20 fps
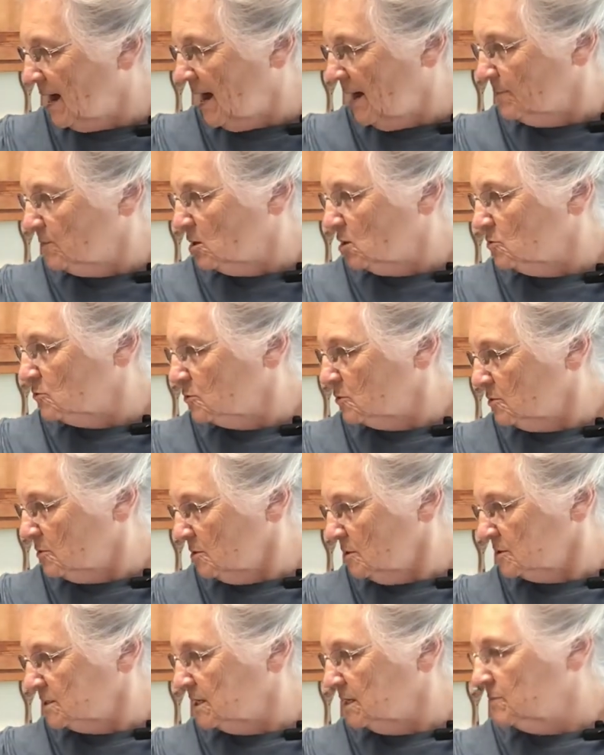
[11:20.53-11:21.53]
I'm going to
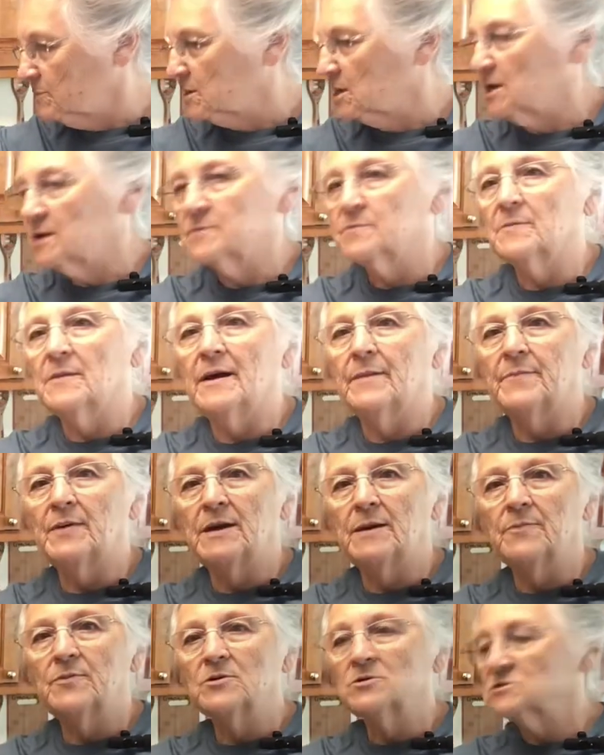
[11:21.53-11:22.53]
keep cutting my
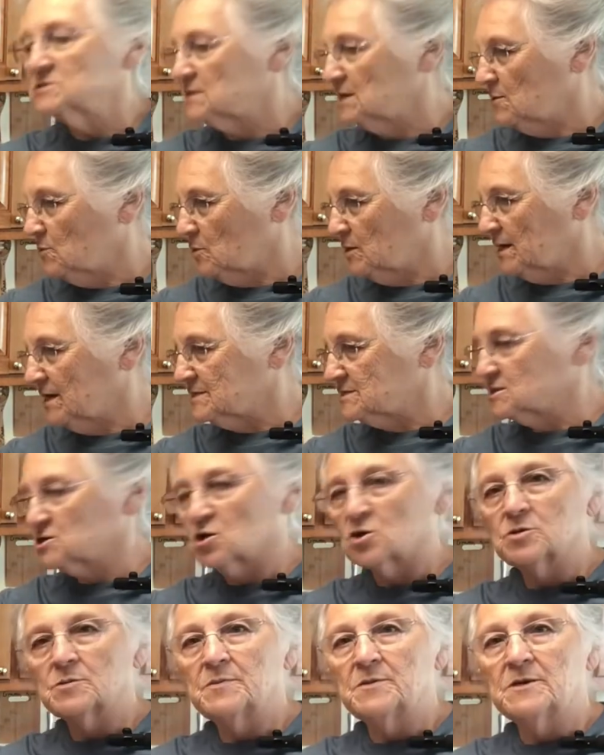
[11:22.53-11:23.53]
peppers, and when I
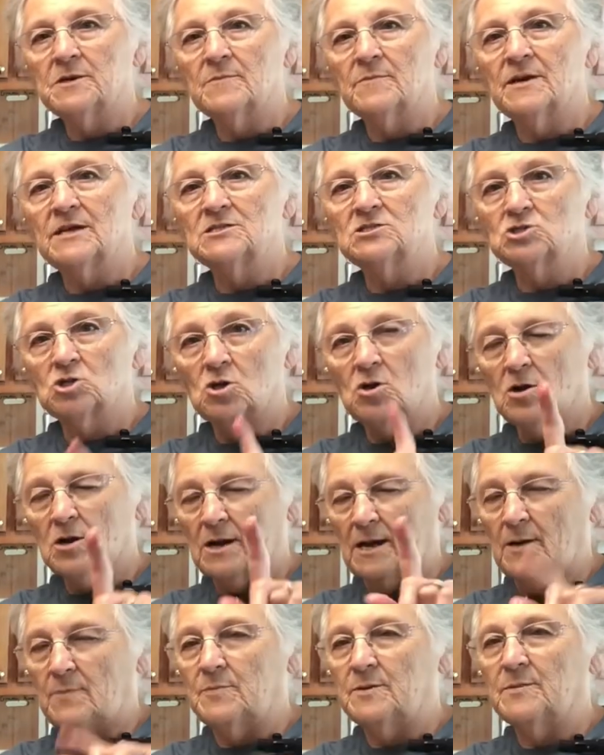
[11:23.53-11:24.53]
start to put it in my jar,
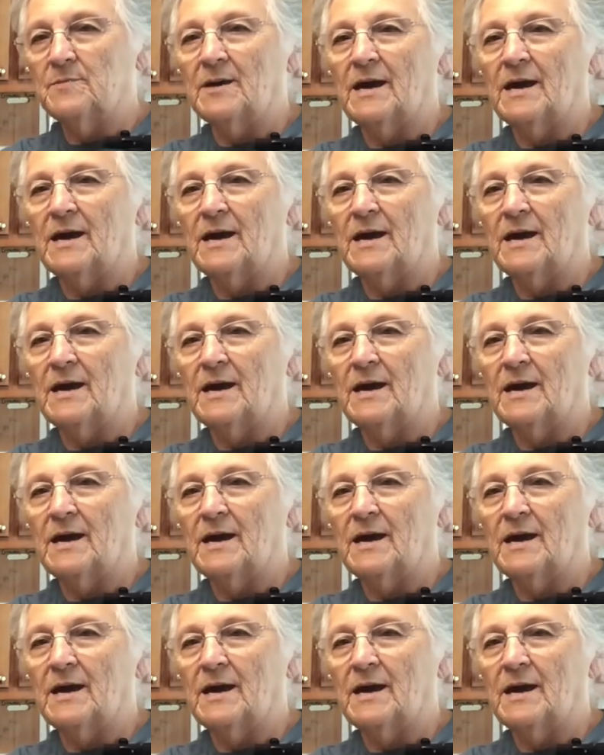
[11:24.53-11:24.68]
I'll be